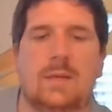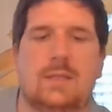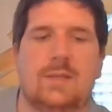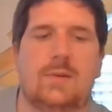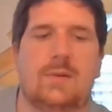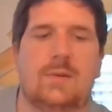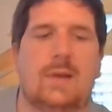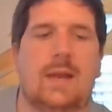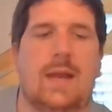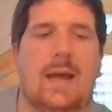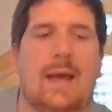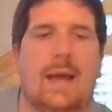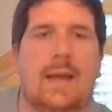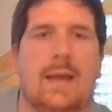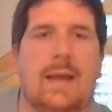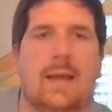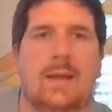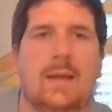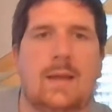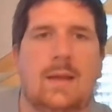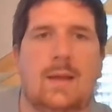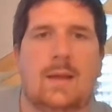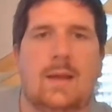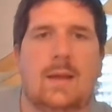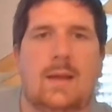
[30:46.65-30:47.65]
today,
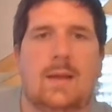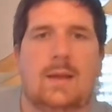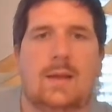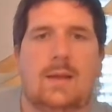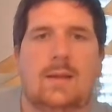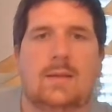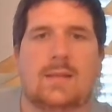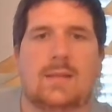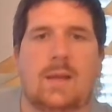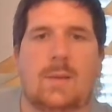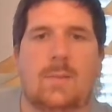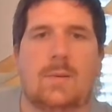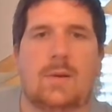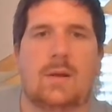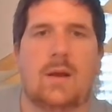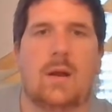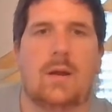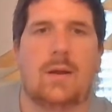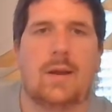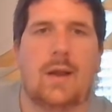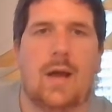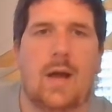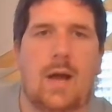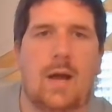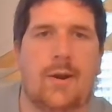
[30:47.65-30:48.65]
something
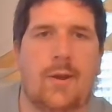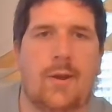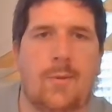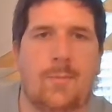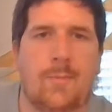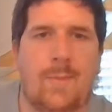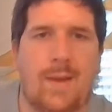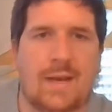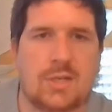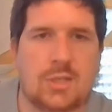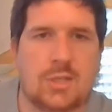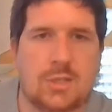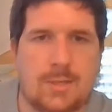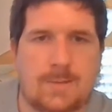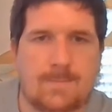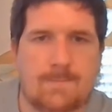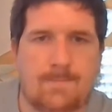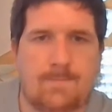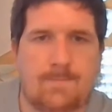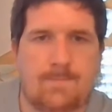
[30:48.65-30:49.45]
called automation.